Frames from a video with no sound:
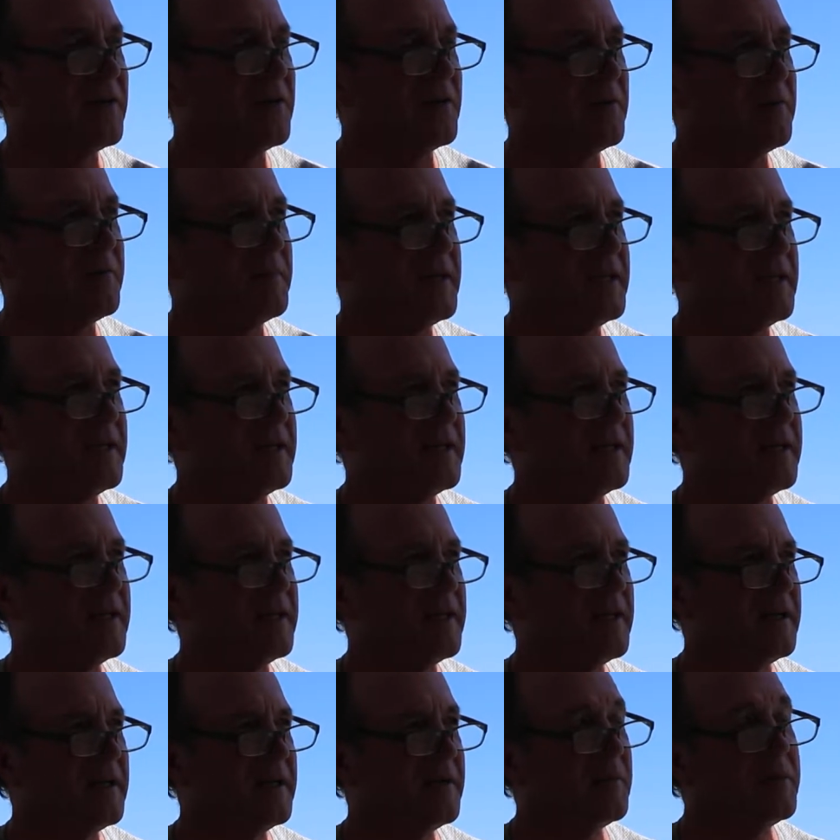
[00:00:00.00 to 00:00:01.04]
or being,
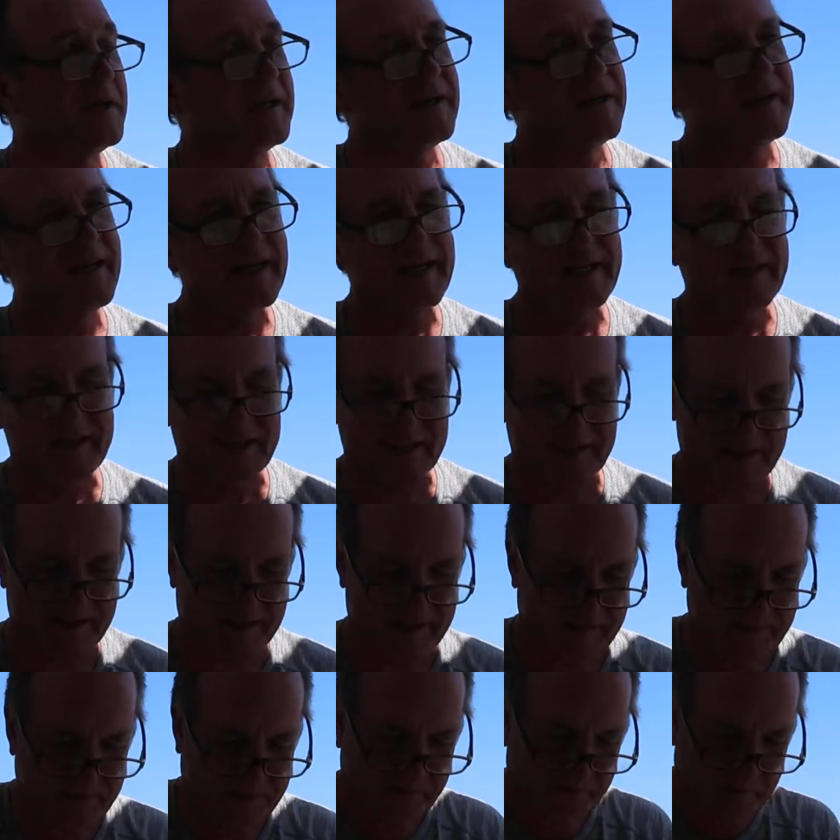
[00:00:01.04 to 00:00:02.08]
well, hey, listen.